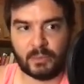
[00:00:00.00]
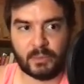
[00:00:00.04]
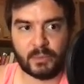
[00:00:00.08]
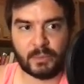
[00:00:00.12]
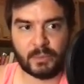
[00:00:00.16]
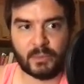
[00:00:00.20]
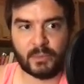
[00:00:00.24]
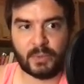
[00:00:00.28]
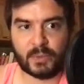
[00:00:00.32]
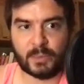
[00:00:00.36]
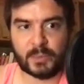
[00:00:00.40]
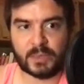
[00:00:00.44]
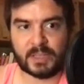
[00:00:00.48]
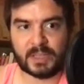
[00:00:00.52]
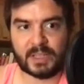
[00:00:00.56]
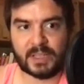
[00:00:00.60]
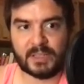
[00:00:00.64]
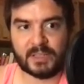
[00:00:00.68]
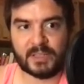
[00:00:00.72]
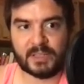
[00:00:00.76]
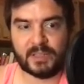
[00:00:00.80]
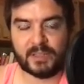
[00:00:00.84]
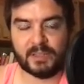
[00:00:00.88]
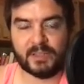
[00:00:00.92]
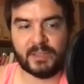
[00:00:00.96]
represent
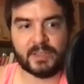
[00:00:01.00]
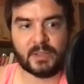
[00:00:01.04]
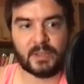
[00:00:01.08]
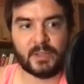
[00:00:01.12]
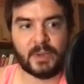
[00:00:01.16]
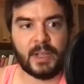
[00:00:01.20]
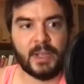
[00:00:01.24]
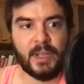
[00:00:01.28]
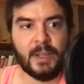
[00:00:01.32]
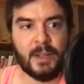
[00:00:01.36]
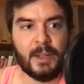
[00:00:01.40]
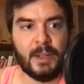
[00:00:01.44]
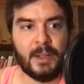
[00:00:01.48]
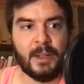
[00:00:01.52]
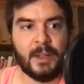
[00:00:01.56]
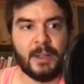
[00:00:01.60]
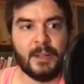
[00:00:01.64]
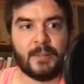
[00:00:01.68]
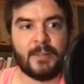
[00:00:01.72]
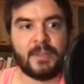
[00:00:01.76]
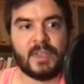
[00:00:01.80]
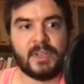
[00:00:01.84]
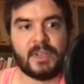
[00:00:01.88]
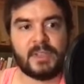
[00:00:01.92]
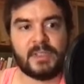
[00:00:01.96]
it in this way
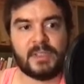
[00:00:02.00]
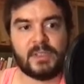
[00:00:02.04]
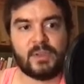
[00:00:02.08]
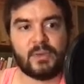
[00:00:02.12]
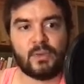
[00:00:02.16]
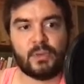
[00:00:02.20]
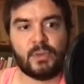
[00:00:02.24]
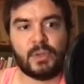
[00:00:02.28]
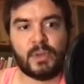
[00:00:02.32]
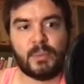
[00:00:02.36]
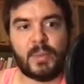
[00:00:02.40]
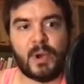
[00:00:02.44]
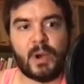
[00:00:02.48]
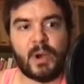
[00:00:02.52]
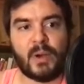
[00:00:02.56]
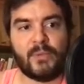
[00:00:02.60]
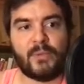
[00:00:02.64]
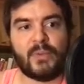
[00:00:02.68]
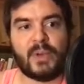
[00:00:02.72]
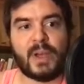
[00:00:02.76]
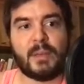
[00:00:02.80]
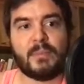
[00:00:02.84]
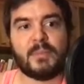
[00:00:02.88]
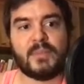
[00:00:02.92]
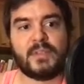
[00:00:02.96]
then this is 2 to the power
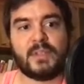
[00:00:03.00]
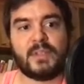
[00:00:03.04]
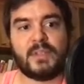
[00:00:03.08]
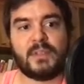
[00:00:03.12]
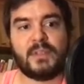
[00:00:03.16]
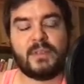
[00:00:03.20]
5,